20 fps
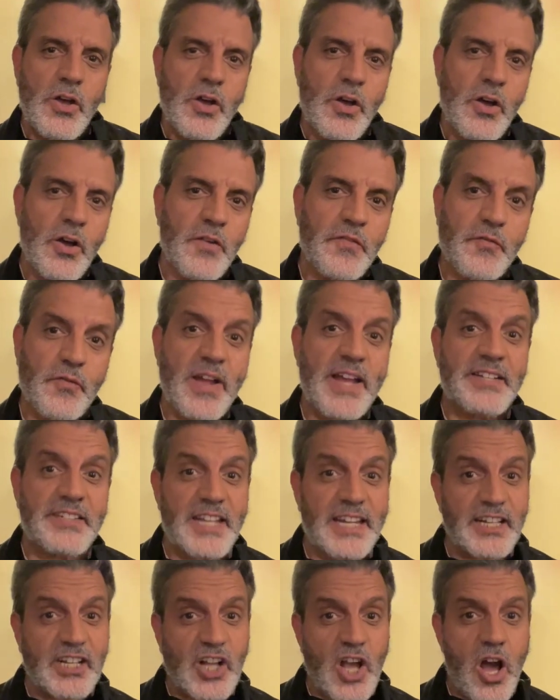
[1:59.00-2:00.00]
her friend
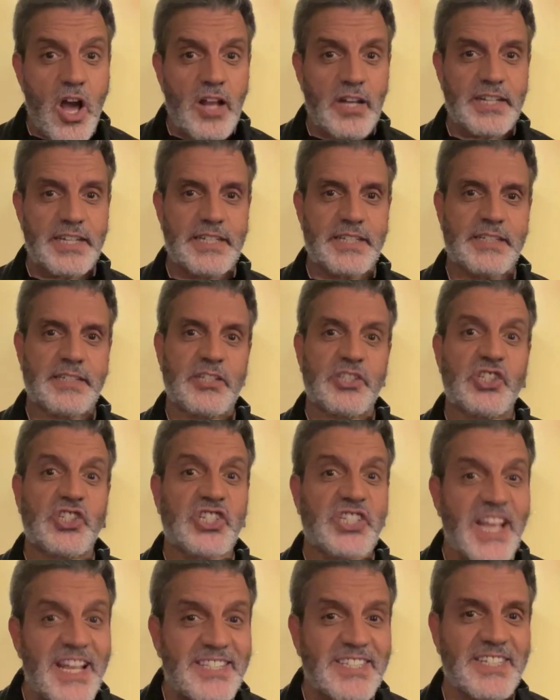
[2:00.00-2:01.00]
and colleague,
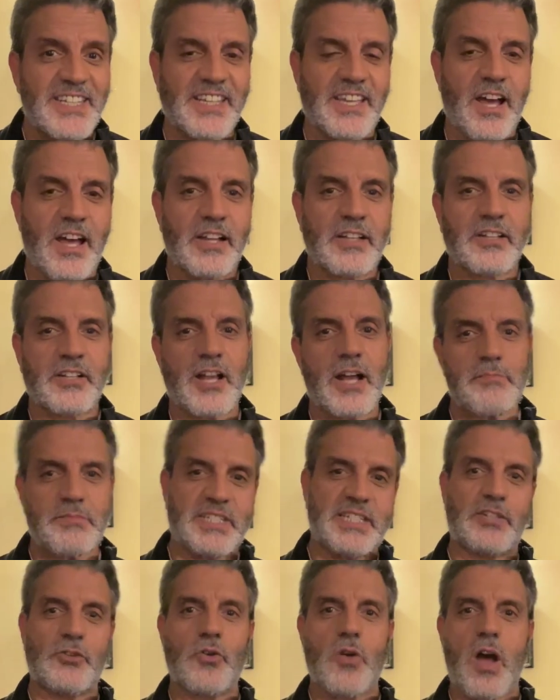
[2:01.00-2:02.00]
Jessica, comes
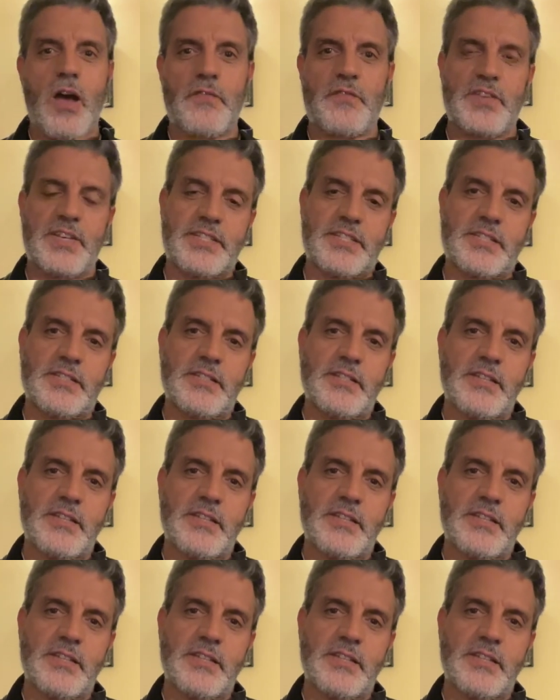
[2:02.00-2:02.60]
in her office